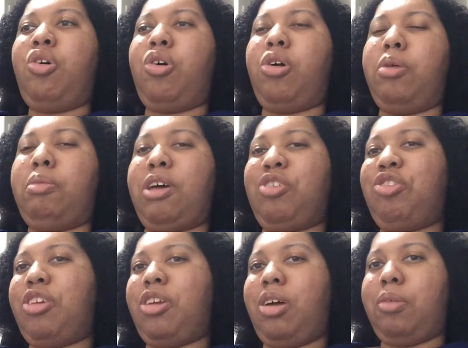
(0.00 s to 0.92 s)
or
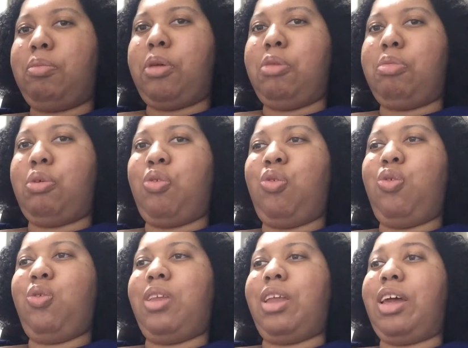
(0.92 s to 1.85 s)
bashing on people
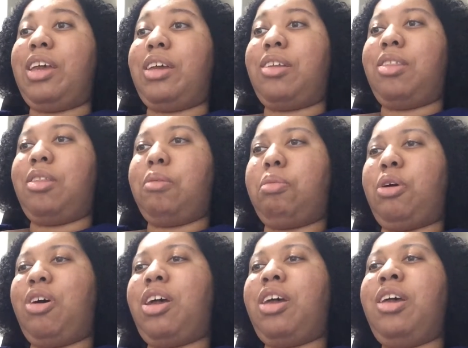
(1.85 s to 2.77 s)
who like the
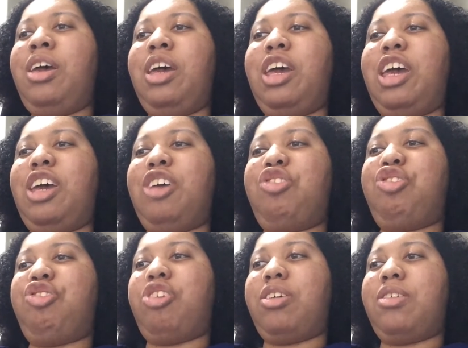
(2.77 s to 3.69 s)
book.
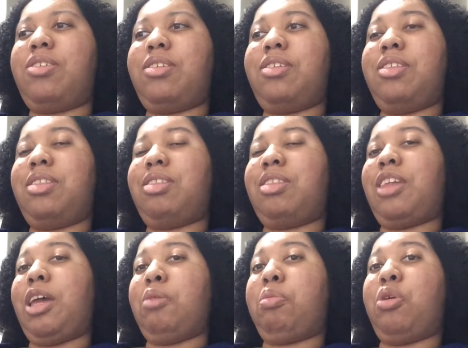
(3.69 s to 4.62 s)
It's just
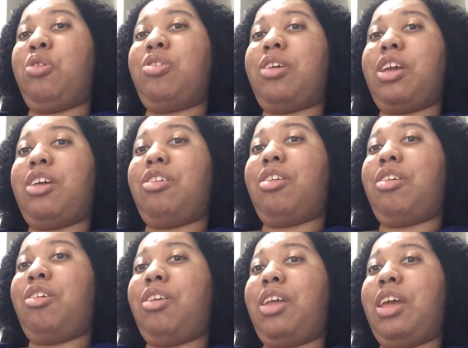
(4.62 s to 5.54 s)
they
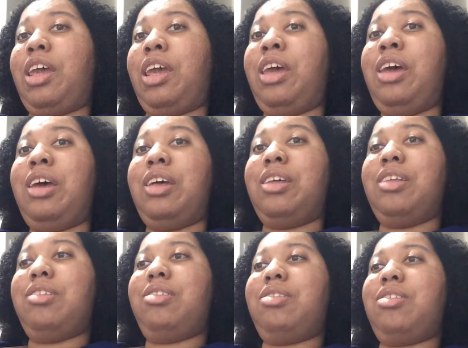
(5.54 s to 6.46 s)
particularly
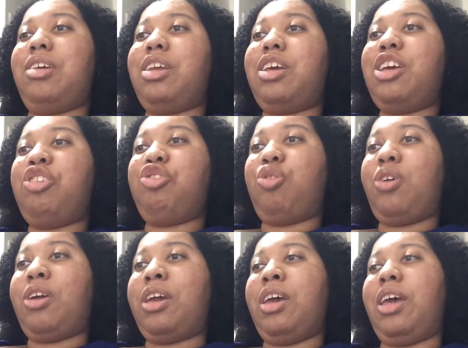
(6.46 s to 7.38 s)
didn't
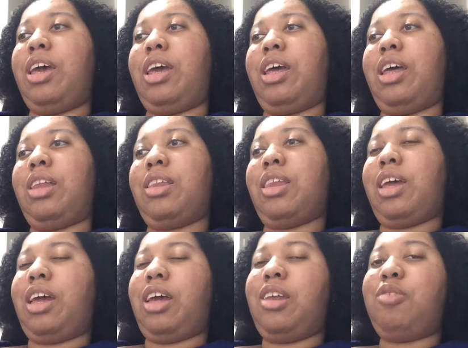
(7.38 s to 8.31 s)
enjoy it and
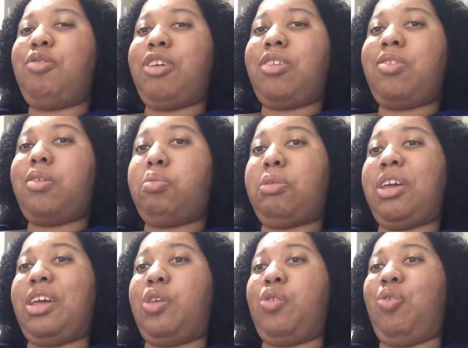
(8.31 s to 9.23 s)
they kind of
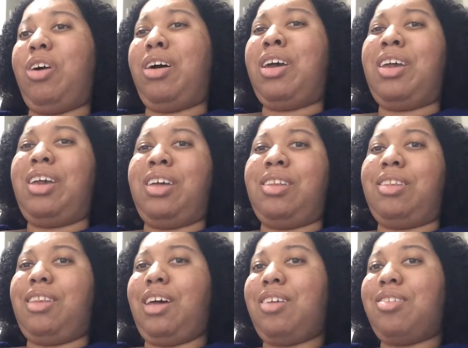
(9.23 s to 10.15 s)
explain why,
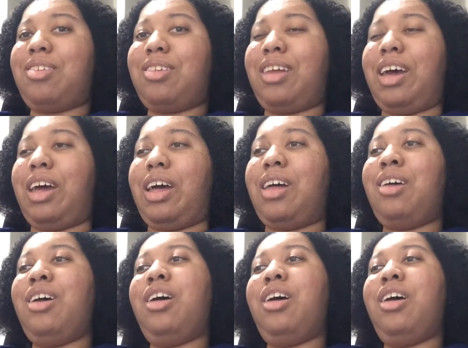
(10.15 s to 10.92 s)
and that's that.